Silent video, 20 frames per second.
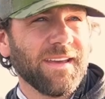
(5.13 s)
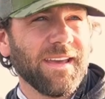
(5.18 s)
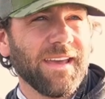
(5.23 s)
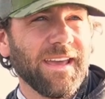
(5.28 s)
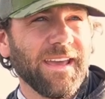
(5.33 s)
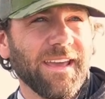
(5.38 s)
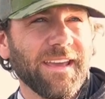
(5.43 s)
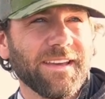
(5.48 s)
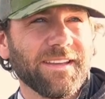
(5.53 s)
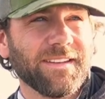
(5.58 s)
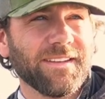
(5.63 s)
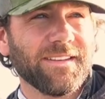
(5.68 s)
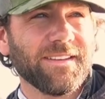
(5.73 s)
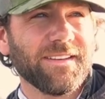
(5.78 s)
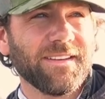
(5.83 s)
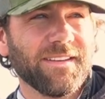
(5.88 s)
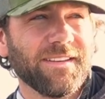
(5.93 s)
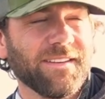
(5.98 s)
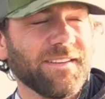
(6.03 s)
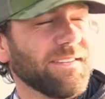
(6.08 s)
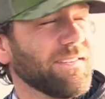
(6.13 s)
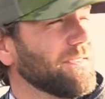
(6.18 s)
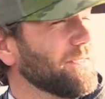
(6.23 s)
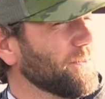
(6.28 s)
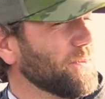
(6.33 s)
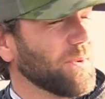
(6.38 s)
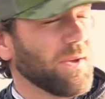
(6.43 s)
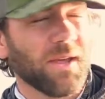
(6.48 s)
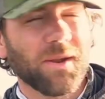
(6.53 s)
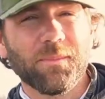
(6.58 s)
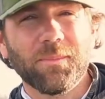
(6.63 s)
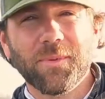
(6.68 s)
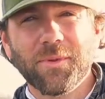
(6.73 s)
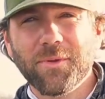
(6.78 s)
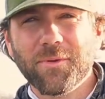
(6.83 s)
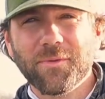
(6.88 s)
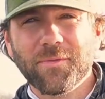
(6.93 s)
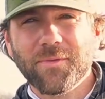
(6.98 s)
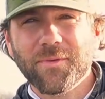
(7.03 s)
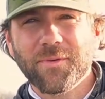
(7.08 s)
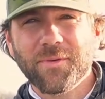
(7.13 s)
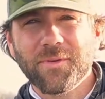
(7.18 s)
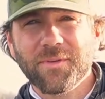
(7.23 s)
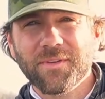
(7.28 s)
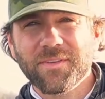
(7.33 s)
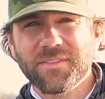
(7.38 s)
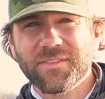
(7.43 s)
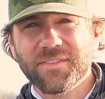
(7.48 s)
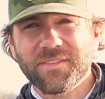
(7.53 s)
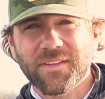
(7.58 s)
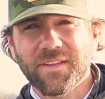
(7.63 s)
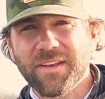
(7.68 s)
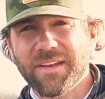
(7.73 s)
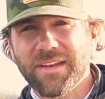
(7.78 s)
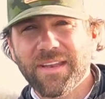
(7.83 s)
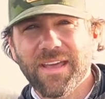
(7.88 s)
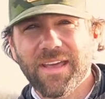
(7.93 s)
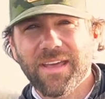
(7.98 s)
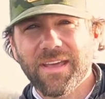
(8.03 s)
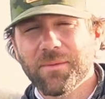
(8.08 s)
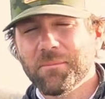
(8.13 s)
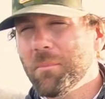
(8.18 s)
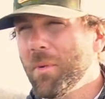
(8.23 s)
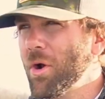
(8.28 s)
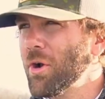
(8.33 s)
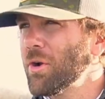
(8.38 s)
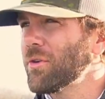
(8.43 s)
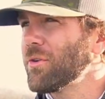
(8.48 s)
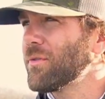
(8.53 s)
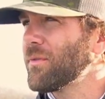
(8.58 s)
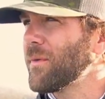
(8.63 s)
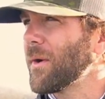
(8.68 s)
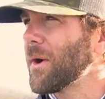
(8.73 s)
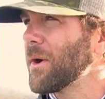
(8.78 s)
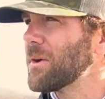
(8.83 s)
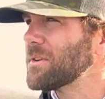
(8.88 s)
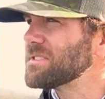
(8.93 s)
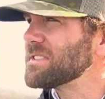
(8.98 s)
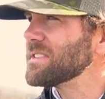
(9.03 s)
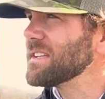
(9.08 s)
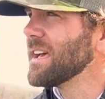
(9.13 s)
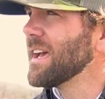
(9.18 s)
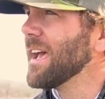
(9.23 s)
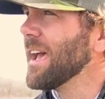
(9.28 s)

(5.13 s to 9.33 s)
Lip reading: and we got a beautiful sunny day, March 1st,